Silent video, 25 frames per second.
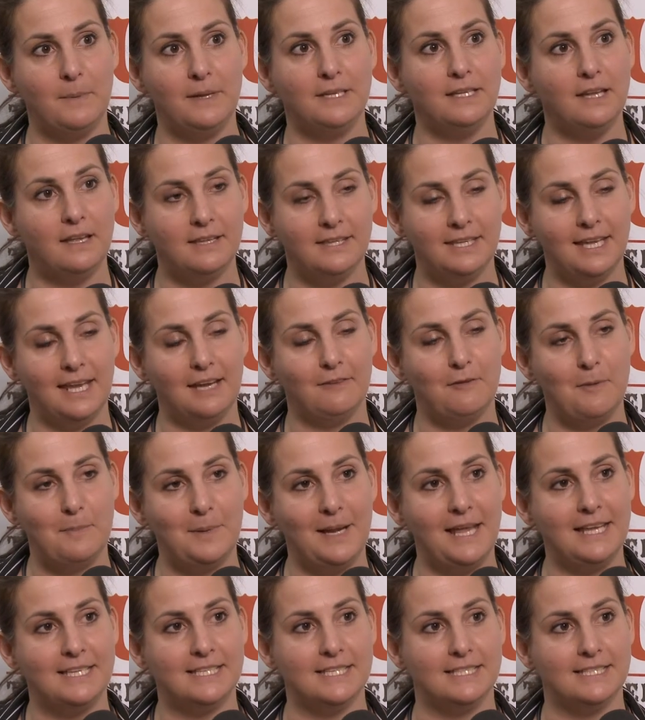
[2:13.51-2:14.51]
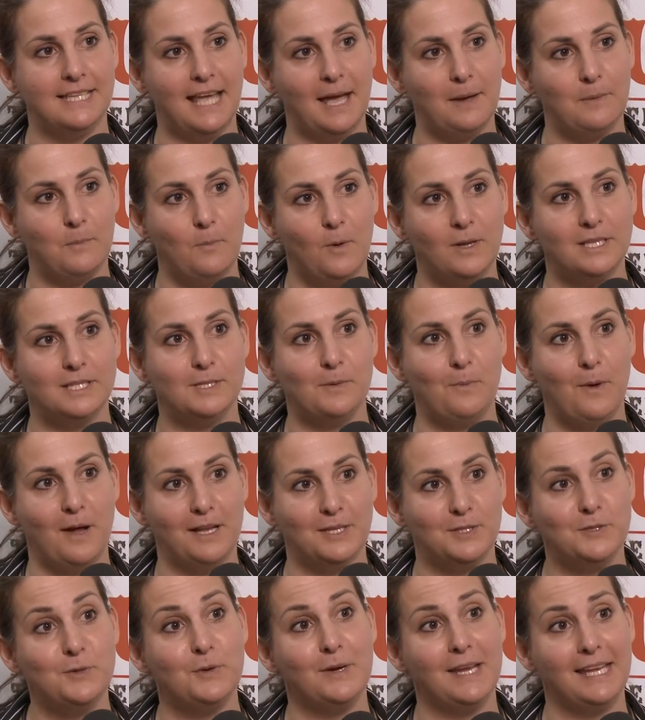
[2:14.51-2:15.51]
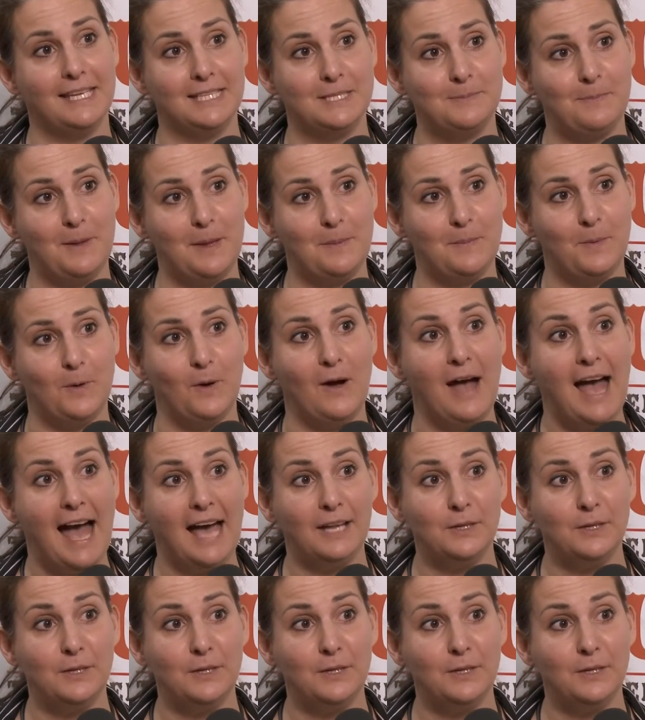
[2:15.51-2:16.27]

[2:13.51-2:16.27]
but nothing replaces that one-to-one talking to people